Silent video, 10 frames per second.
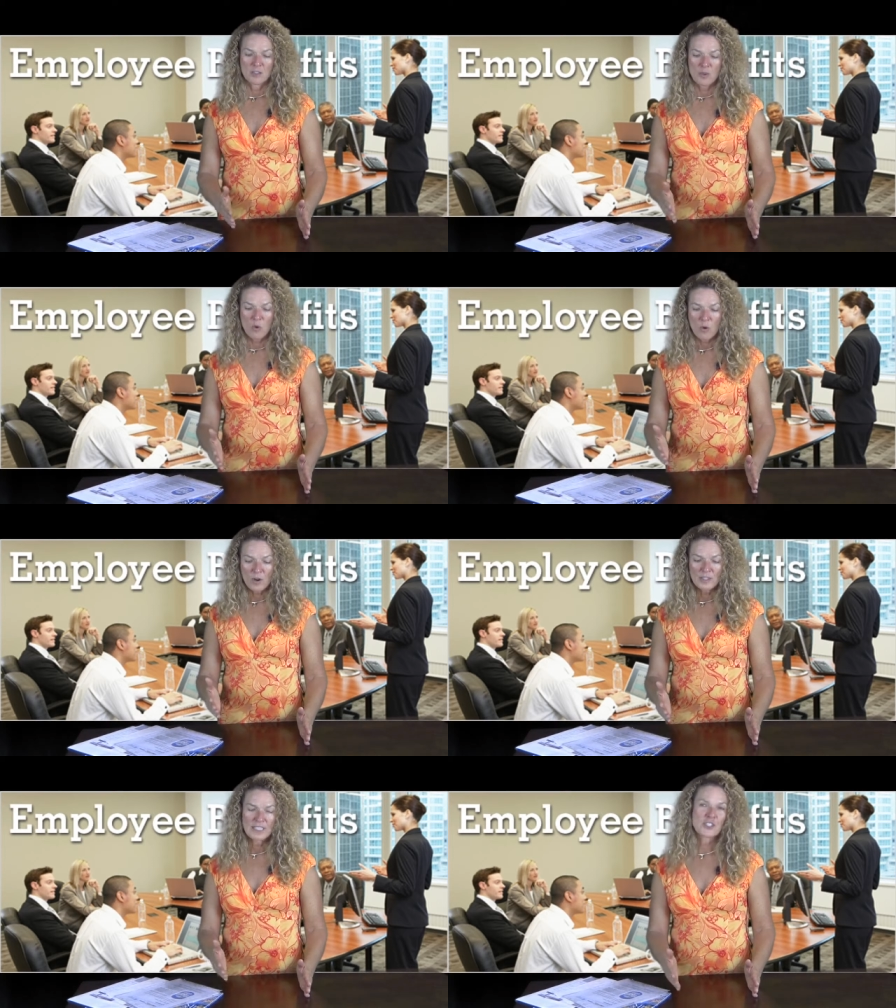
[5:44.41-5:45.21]

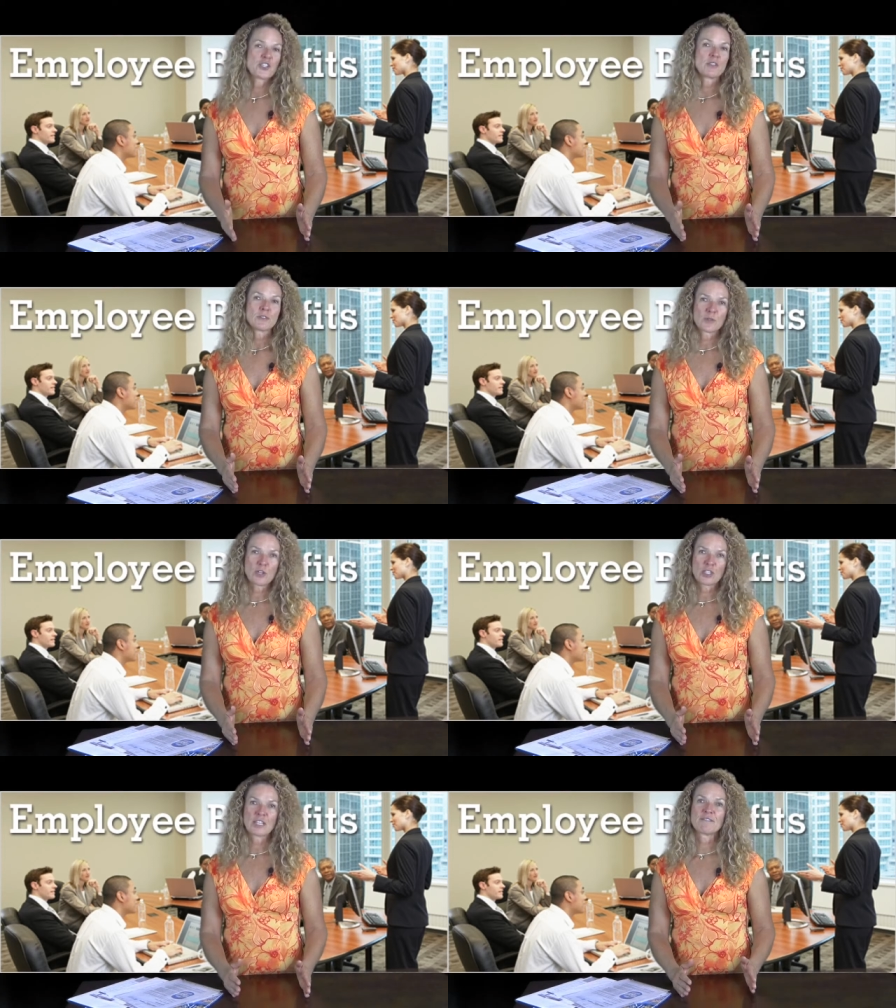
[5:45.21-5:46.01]
your children
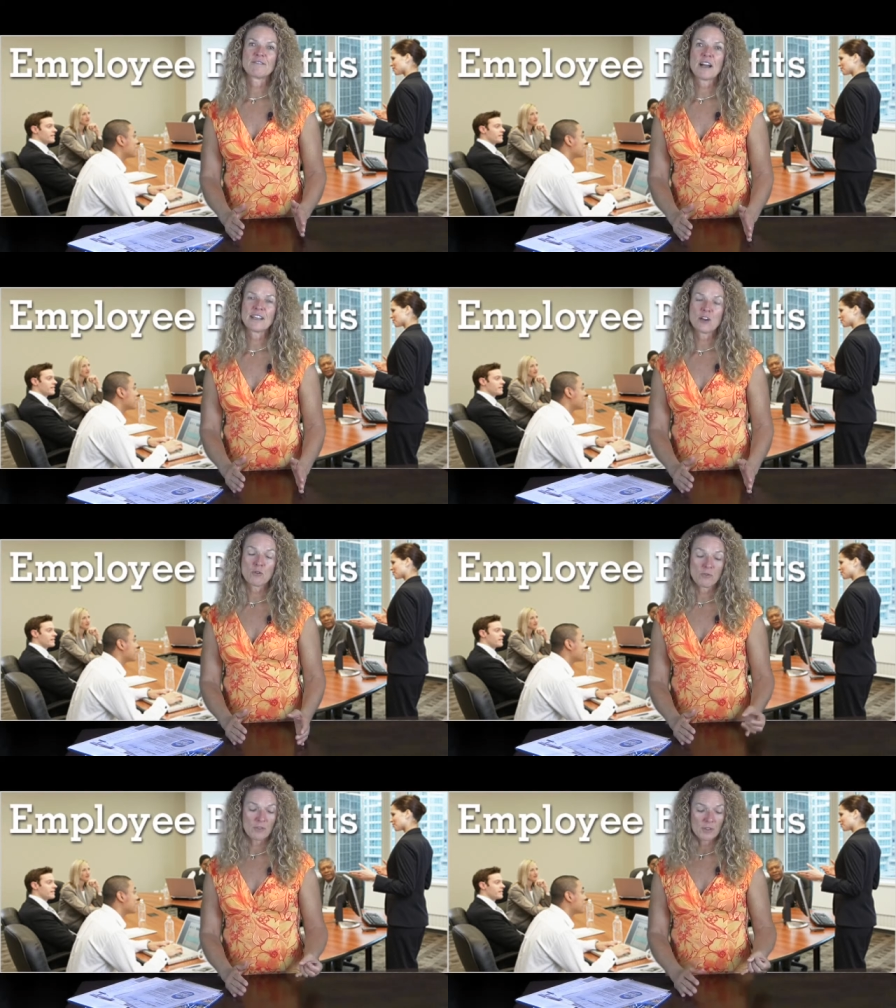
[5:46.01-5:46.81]
are going to fight
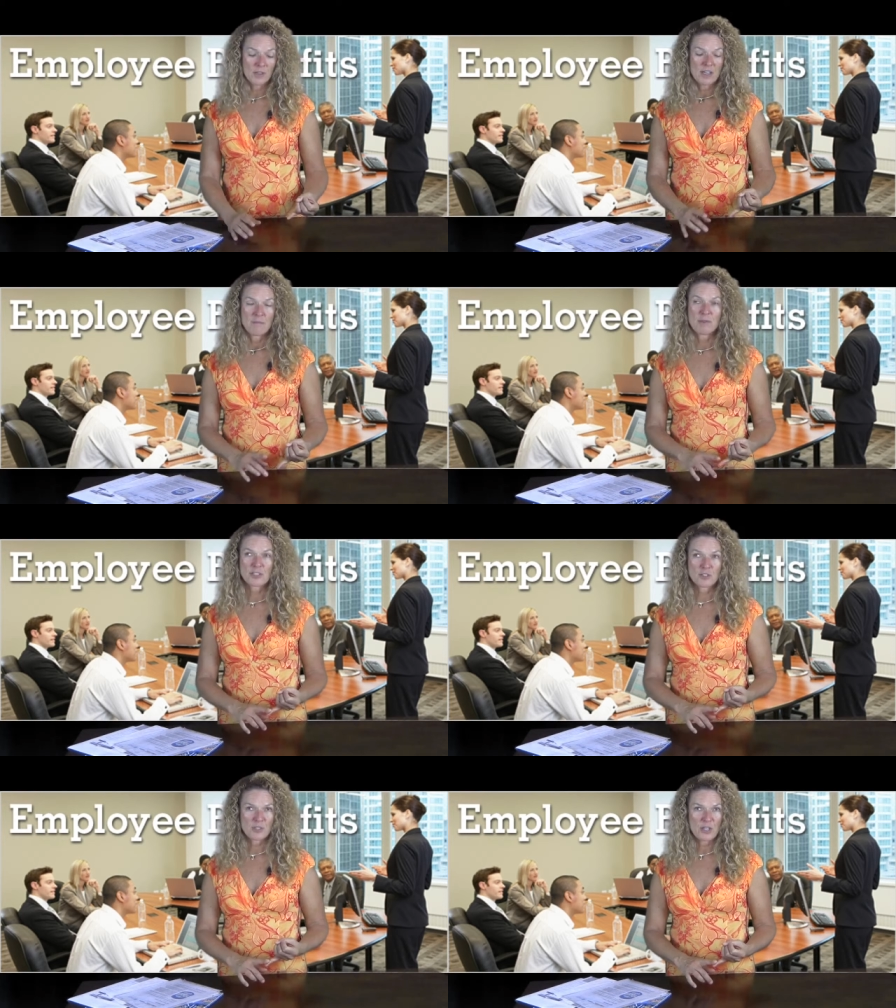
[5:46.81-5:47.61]
over
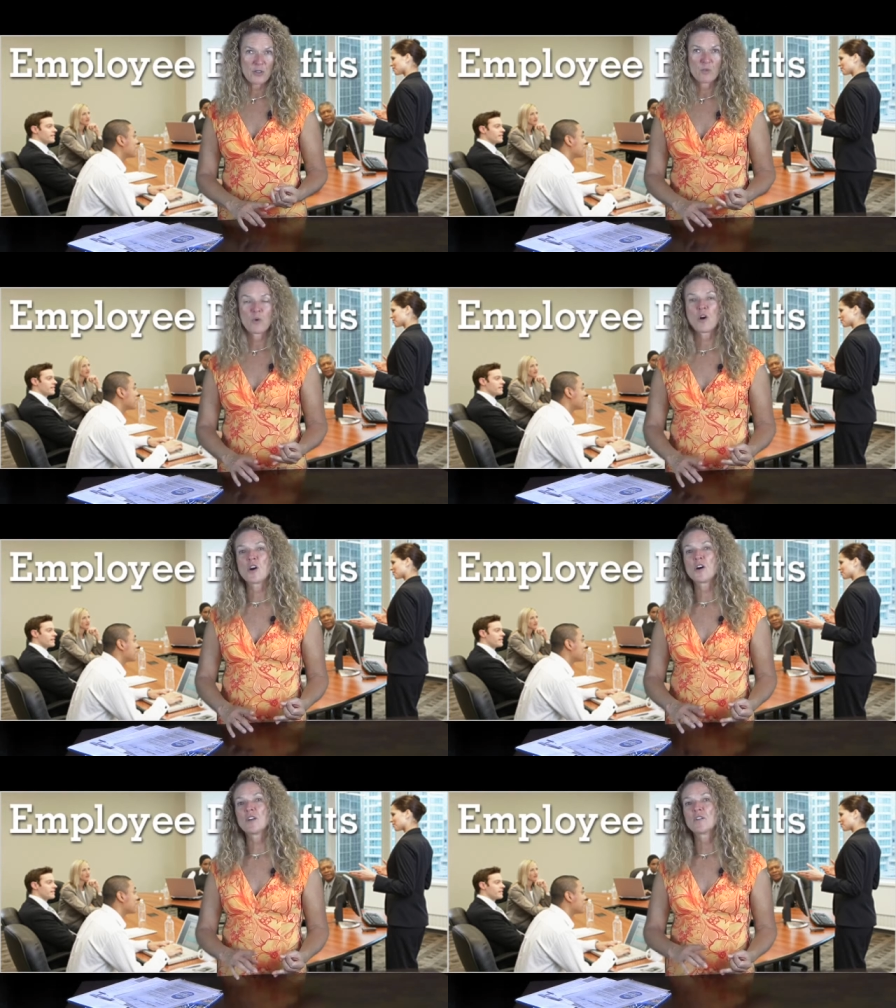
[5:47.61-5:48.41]
pictures on the
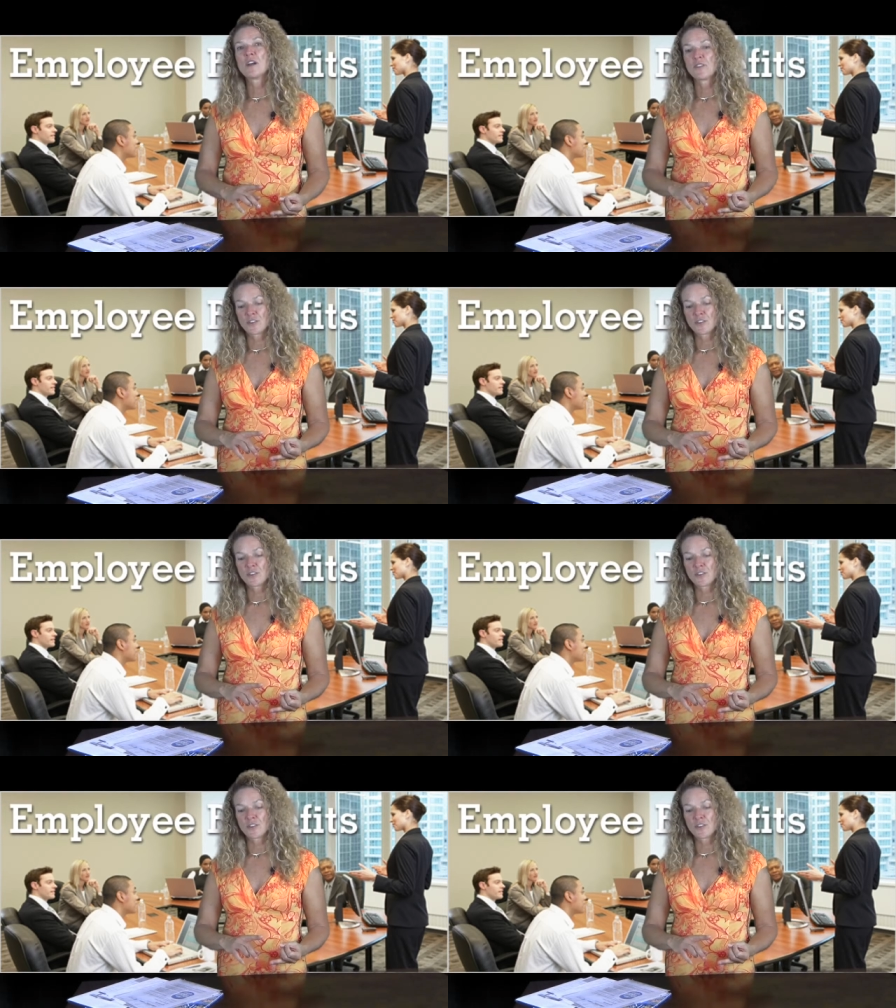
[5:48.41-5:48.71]
wall.